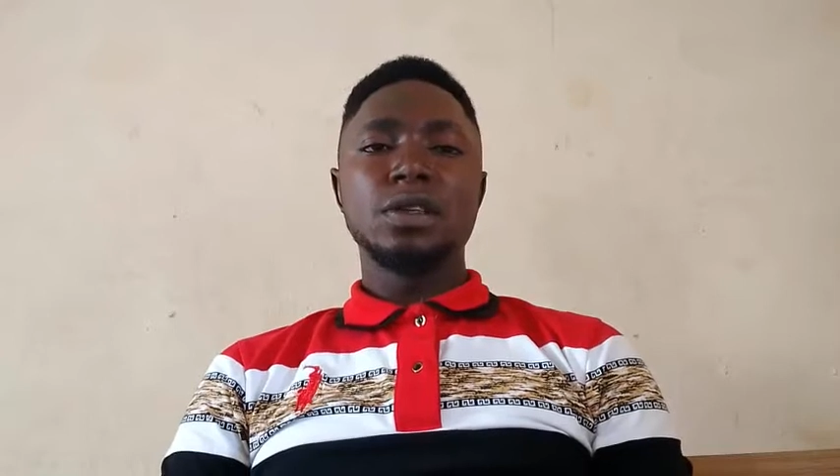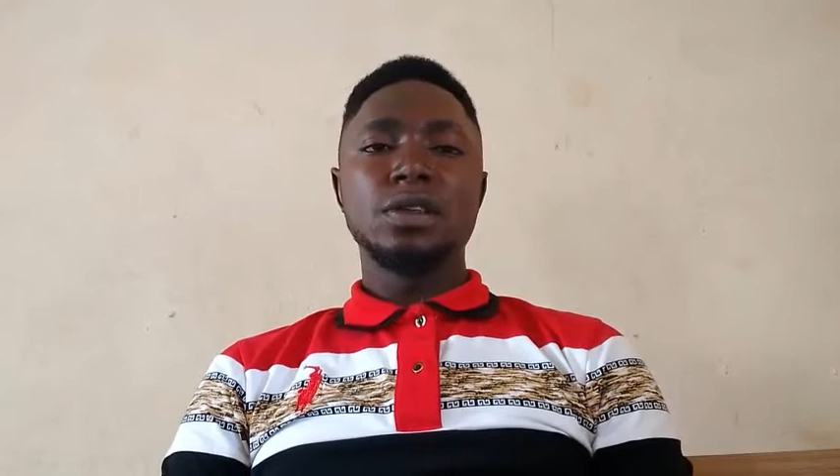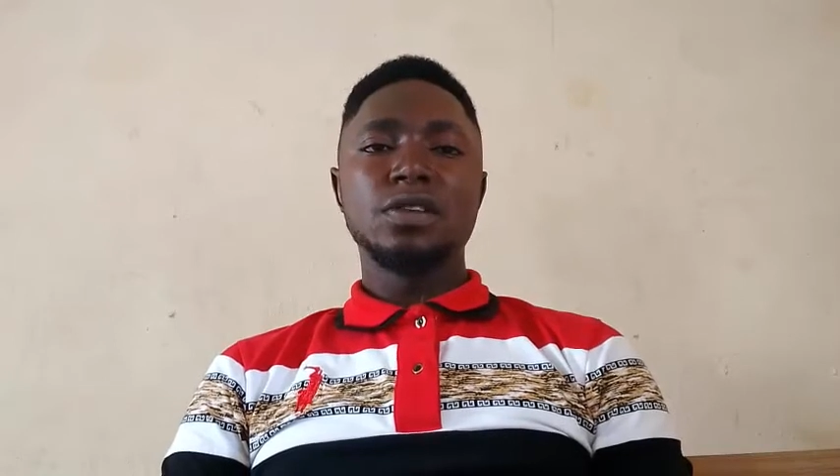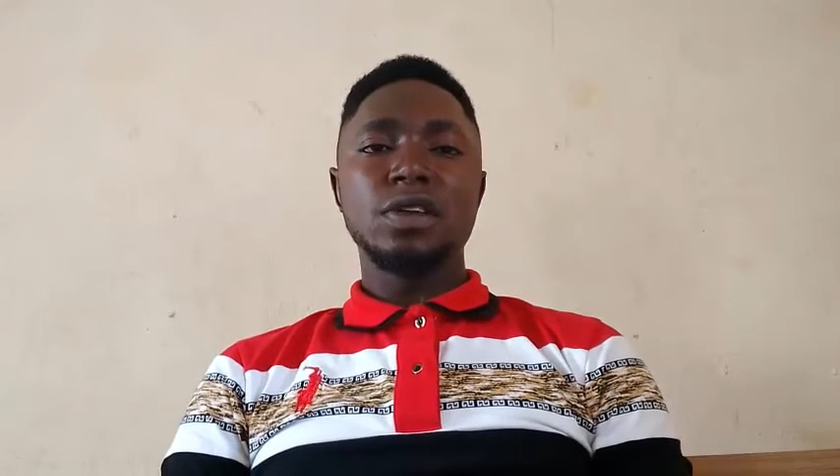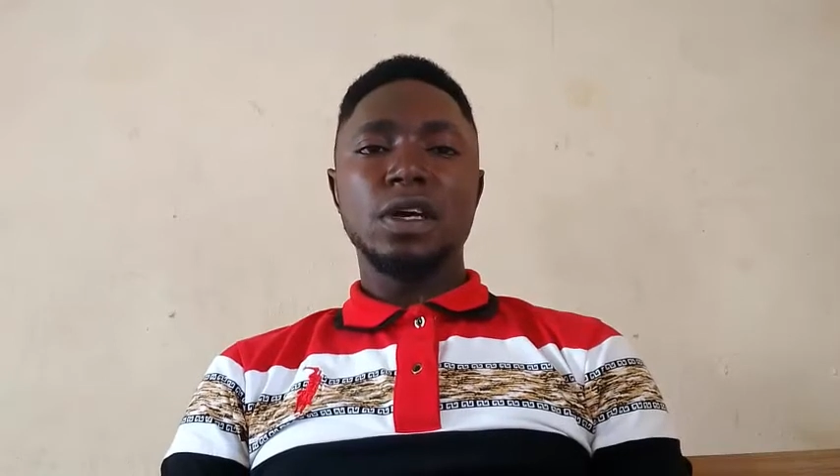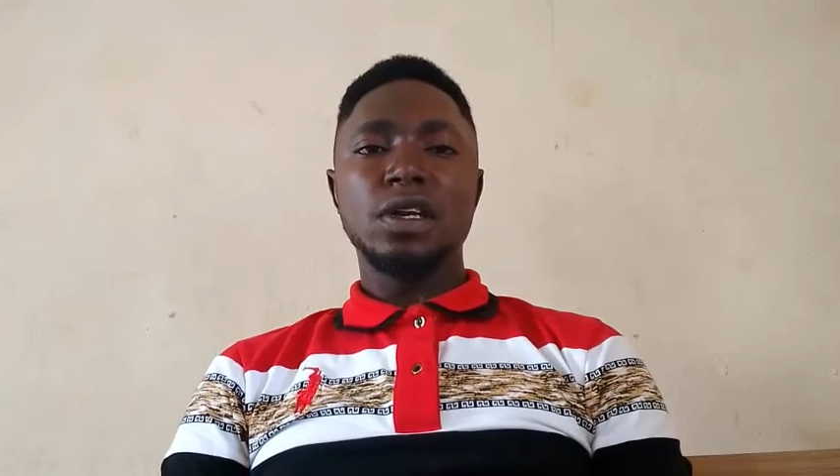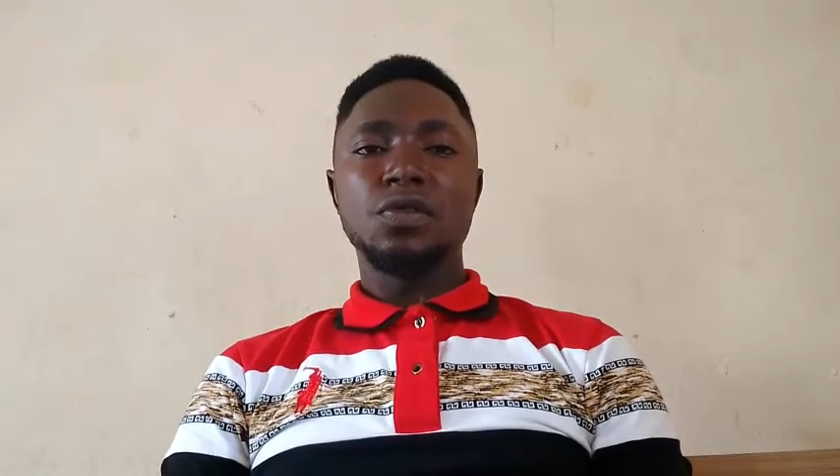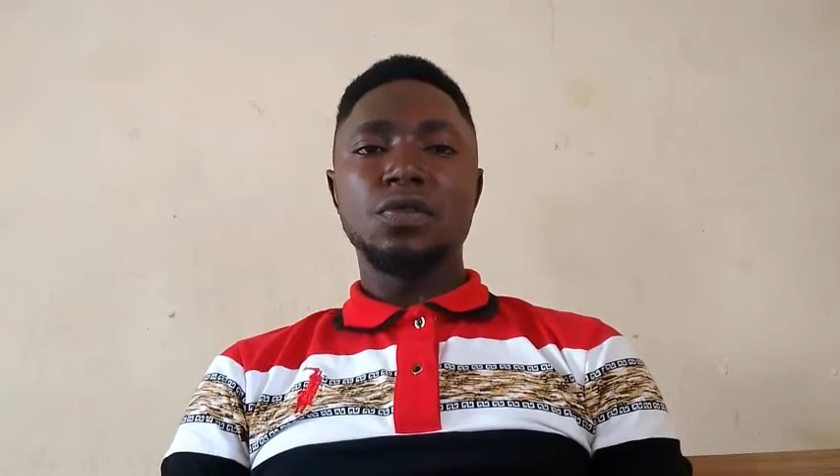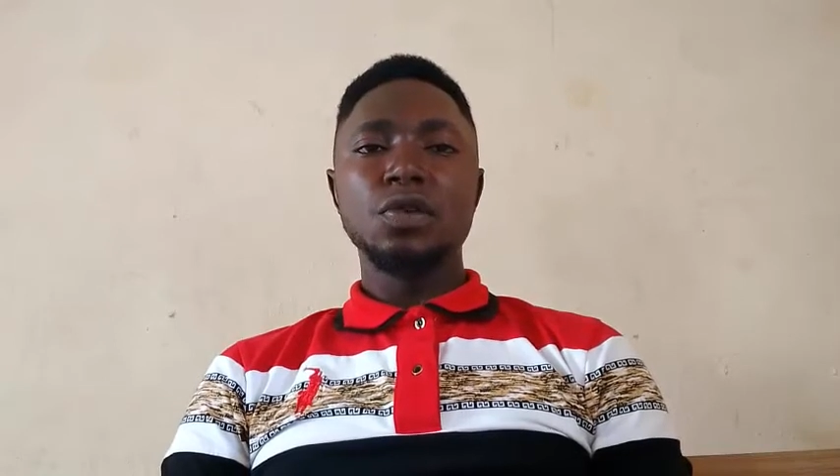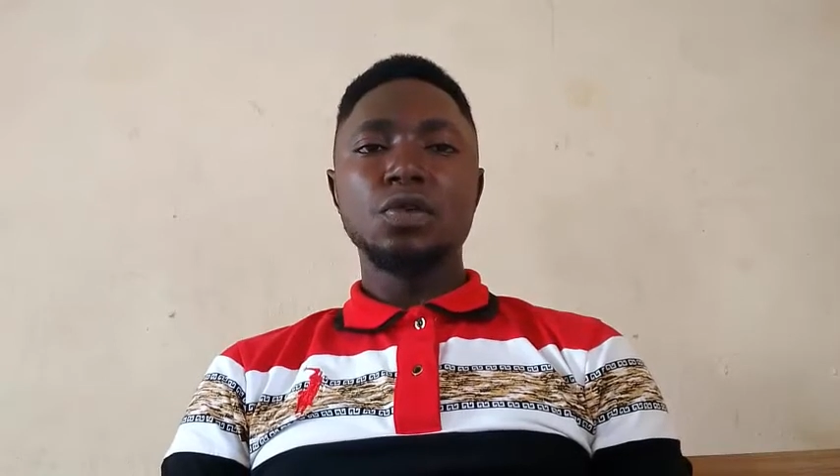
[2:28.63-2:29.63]
These are
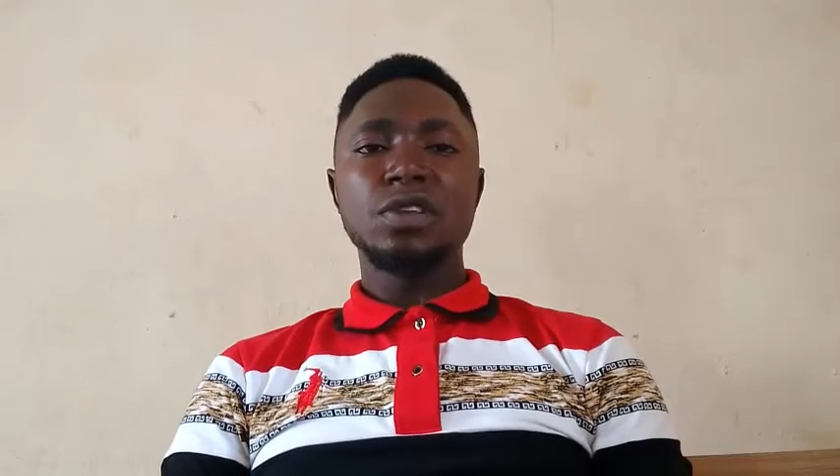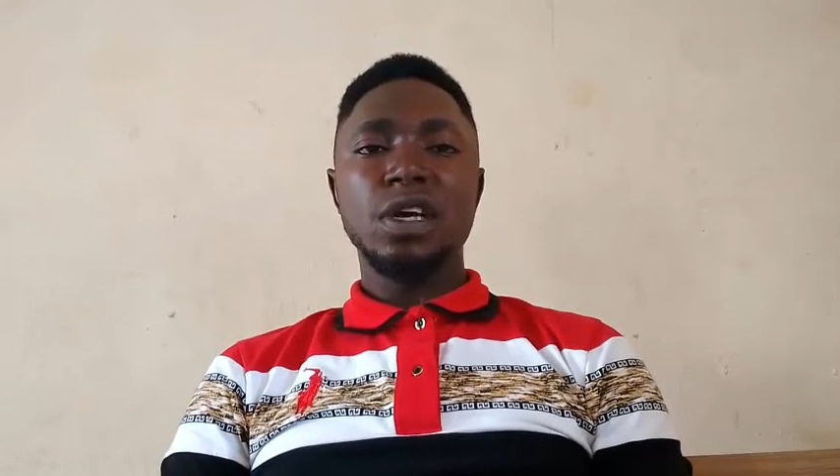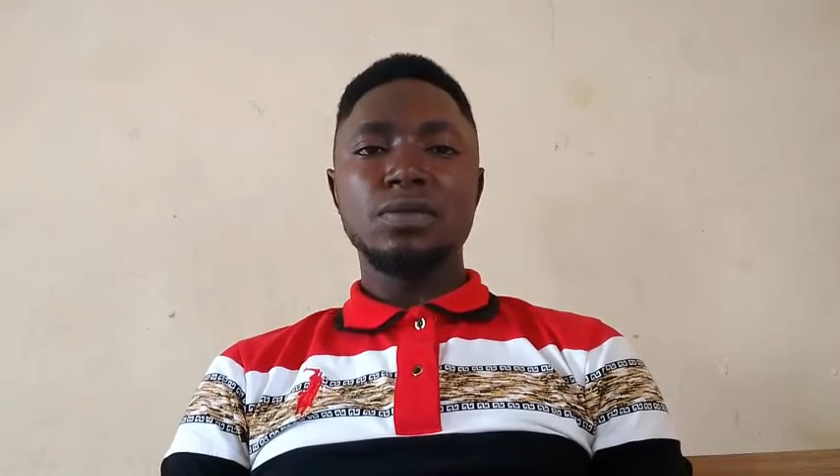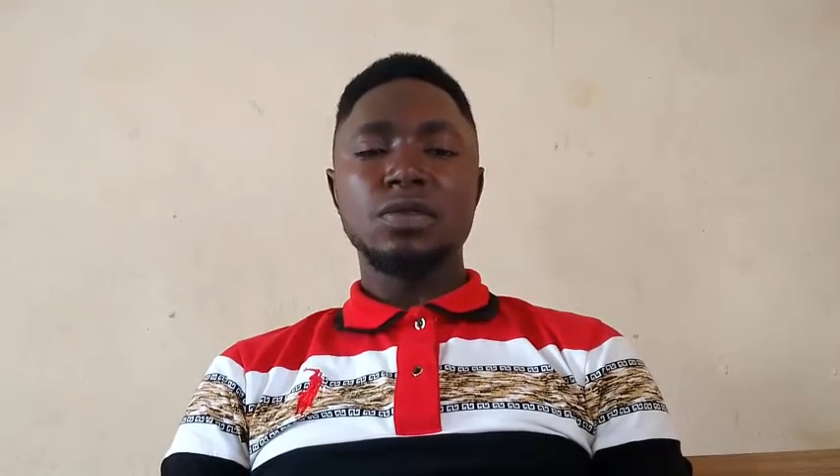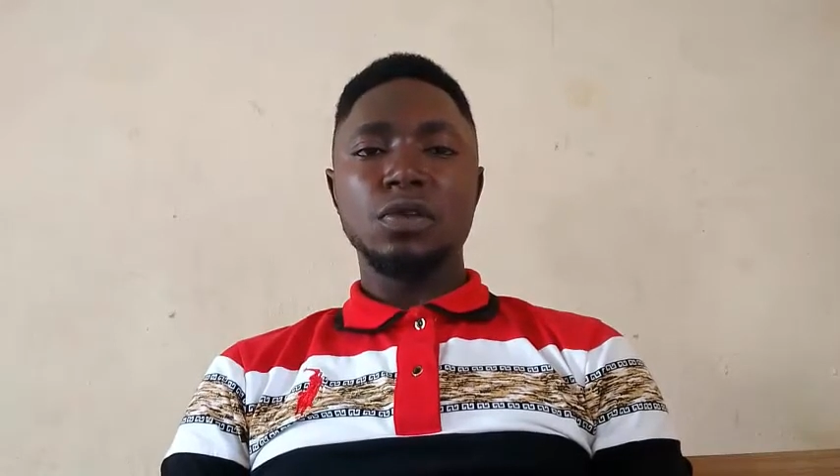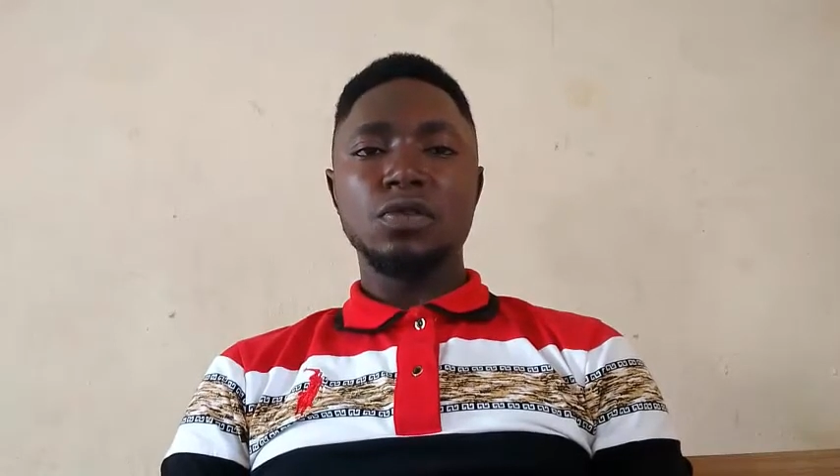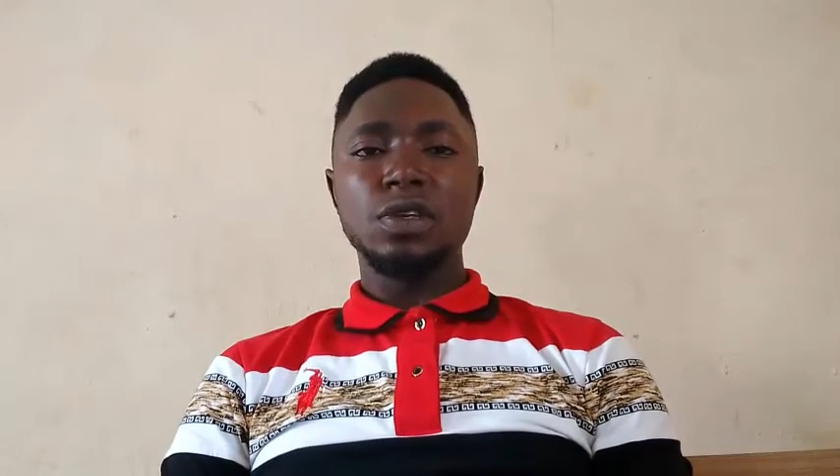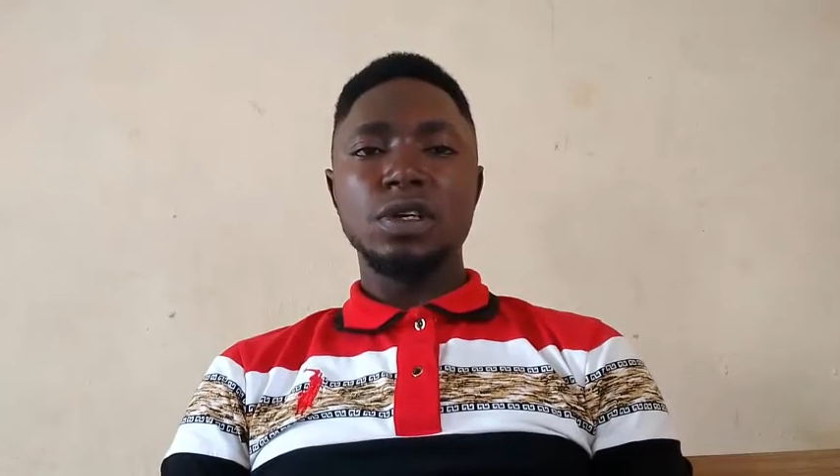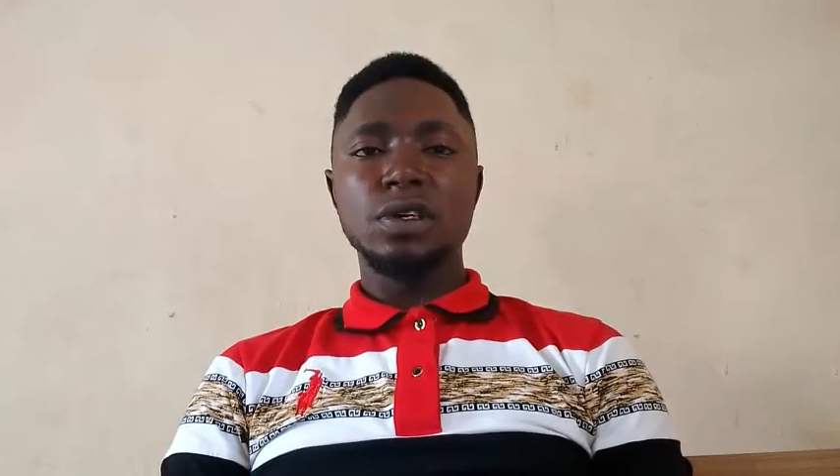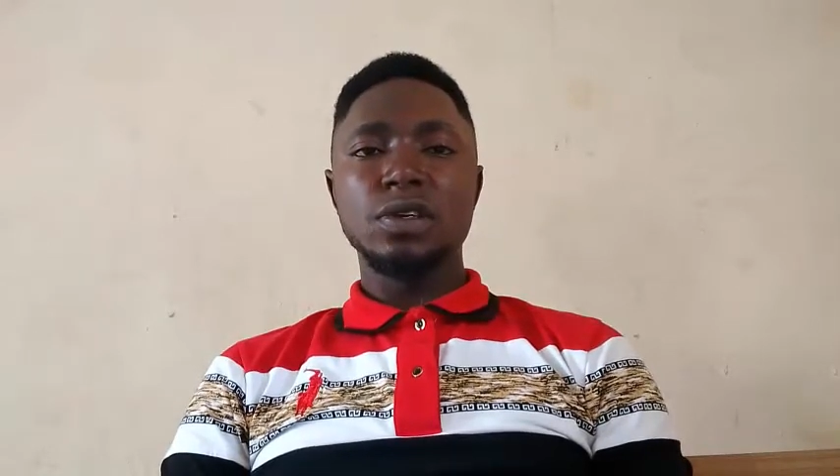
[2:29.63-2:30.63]
the few types of
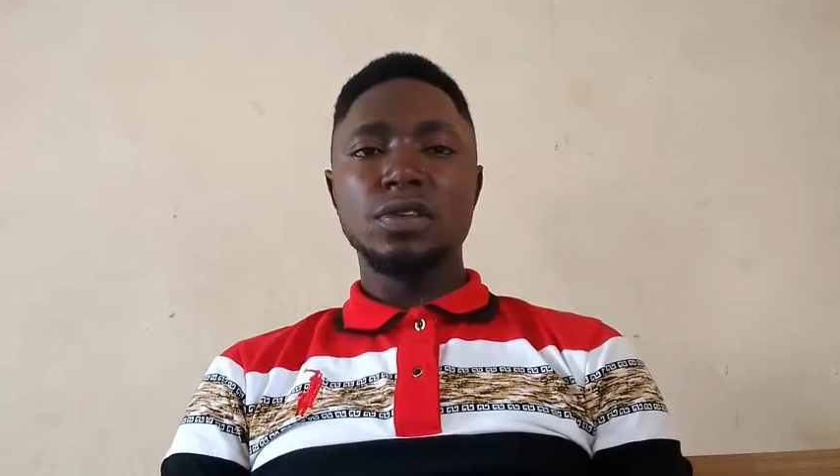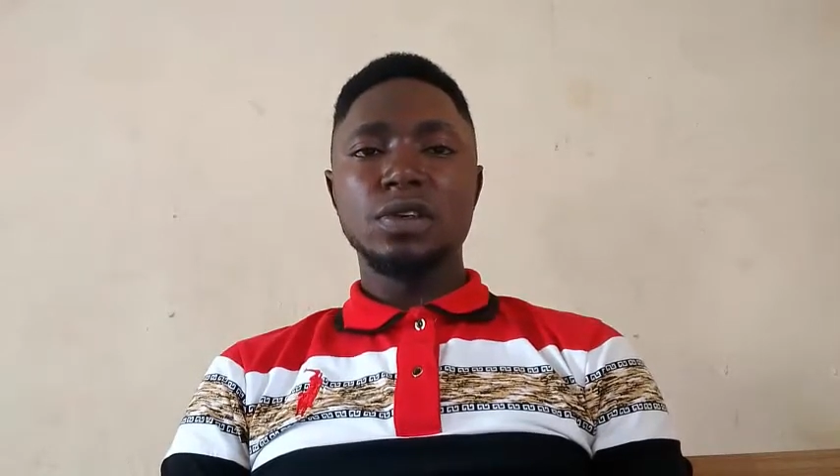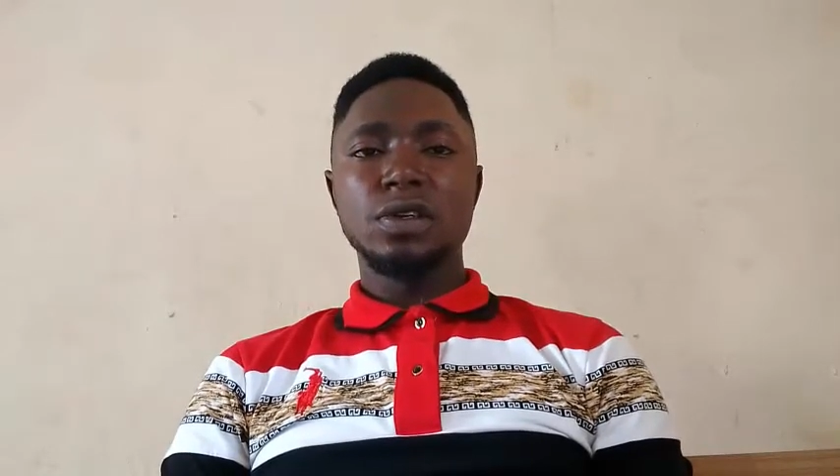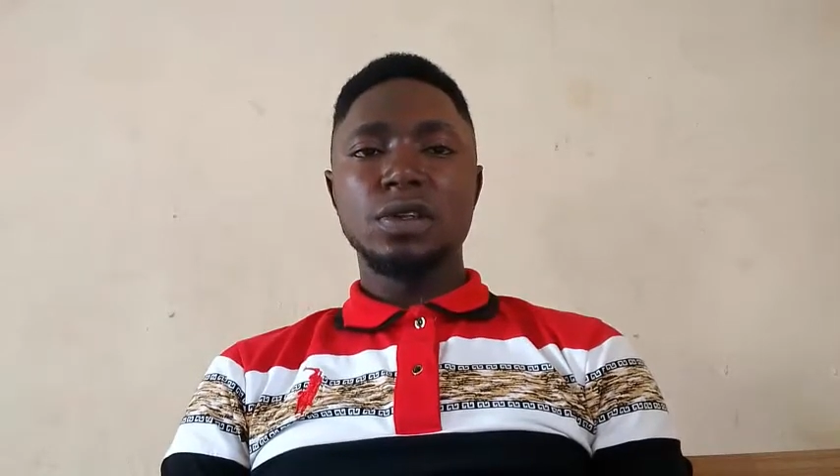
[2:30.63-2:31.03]
nails